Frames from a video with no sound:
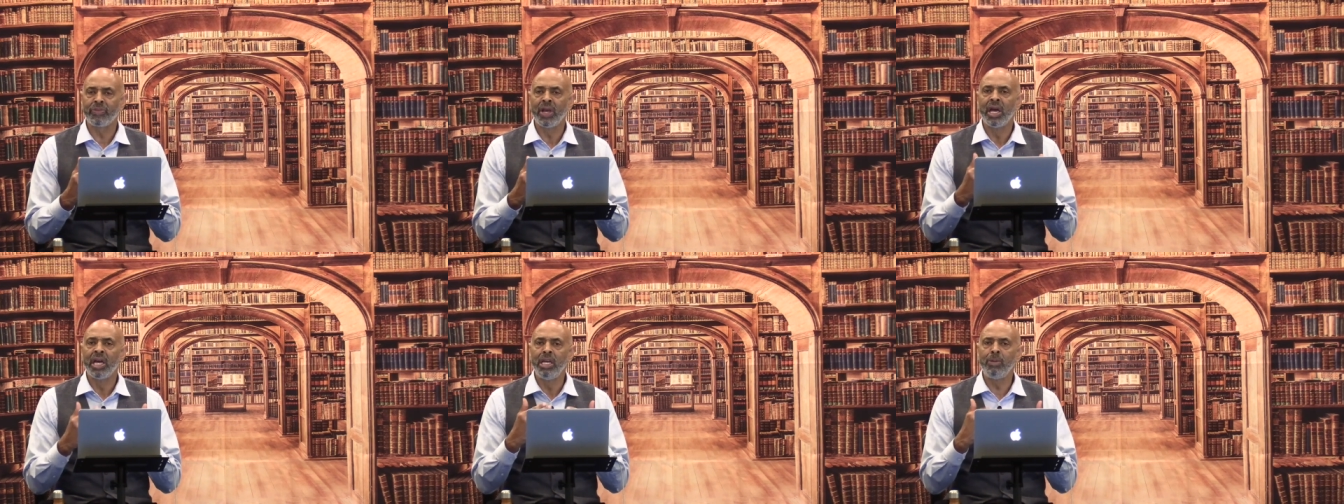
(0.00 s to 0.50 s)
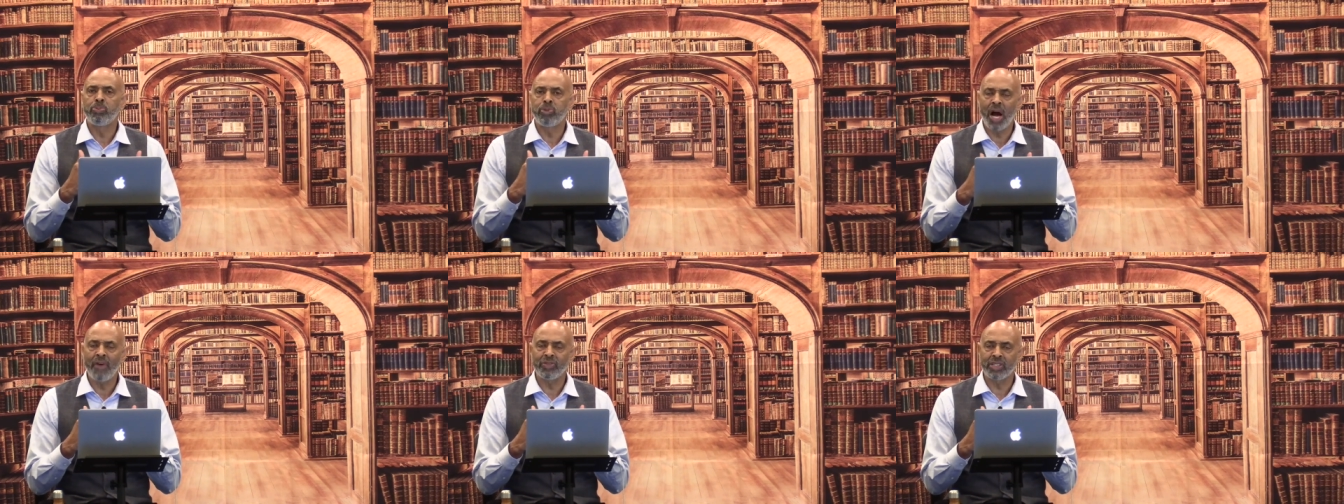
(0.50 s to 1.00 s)
he
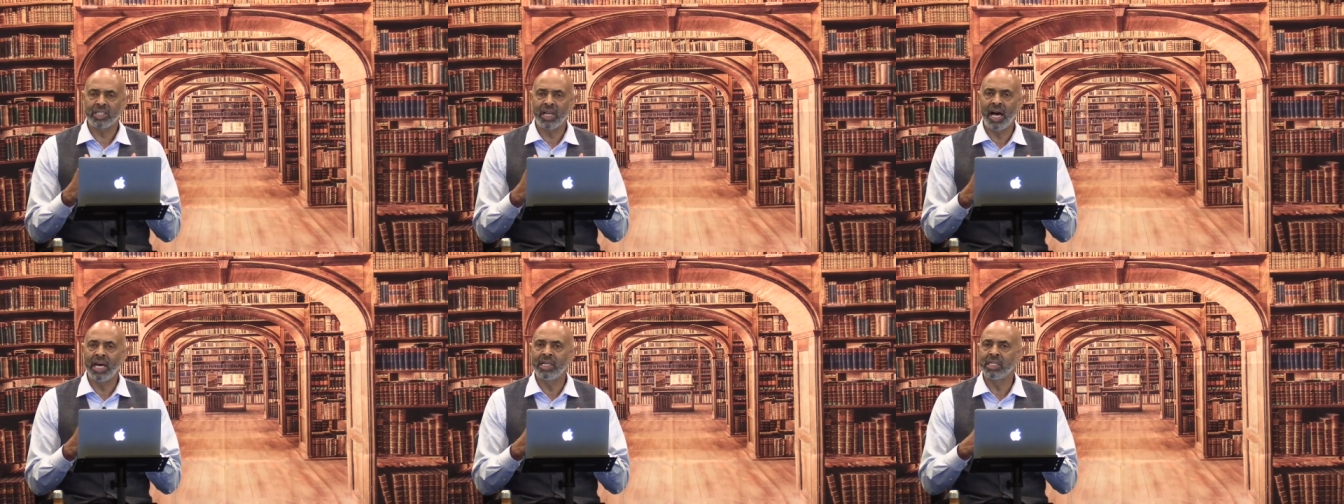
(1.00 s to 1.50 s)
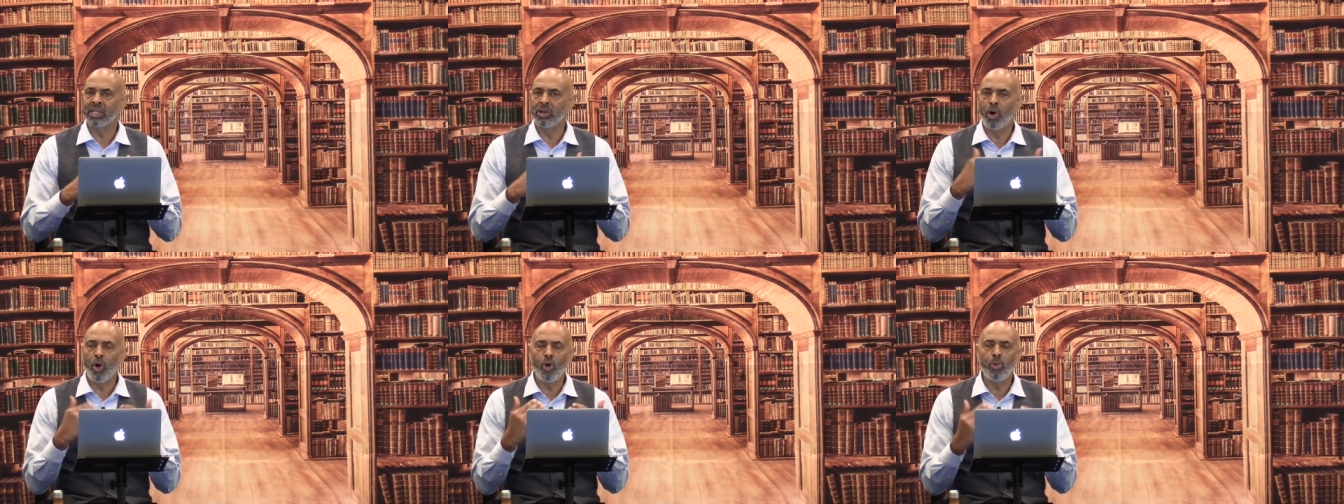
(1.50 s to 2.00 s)
prophesied his
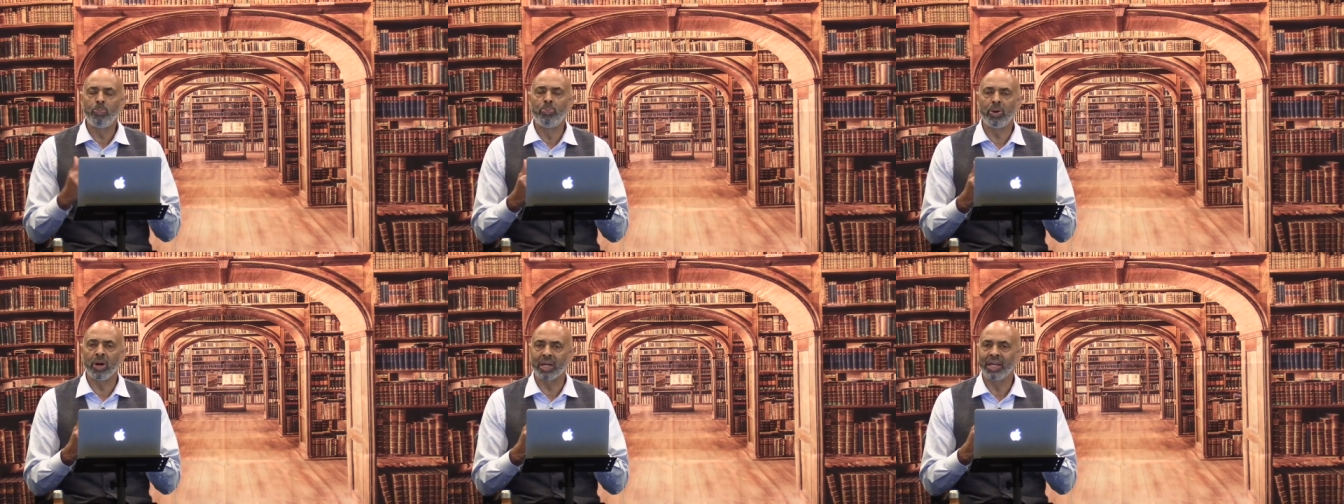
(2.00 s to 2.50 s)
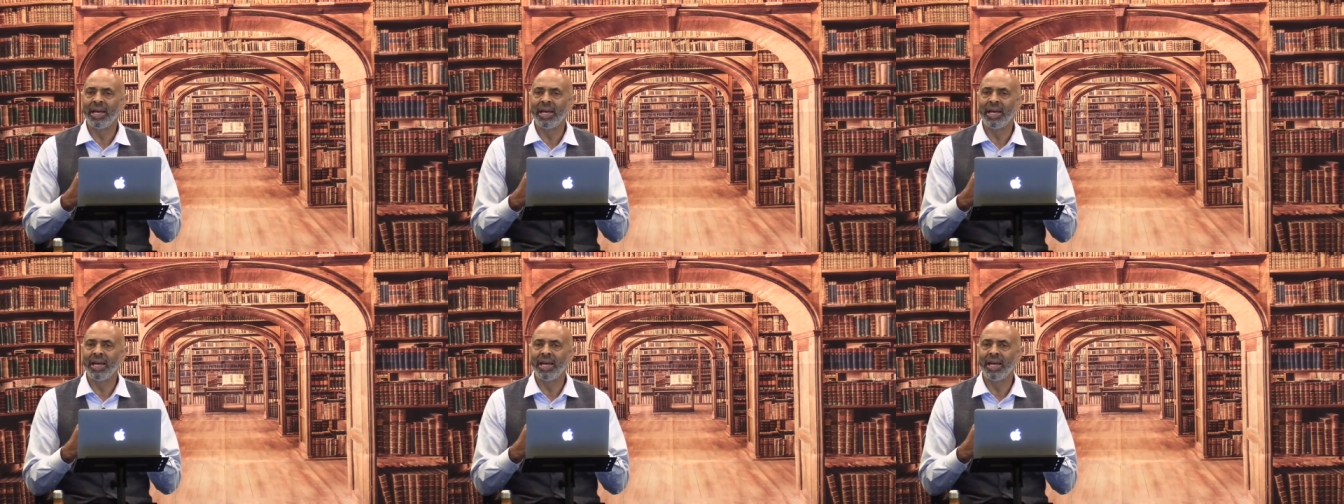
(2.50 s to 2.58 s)
whole book.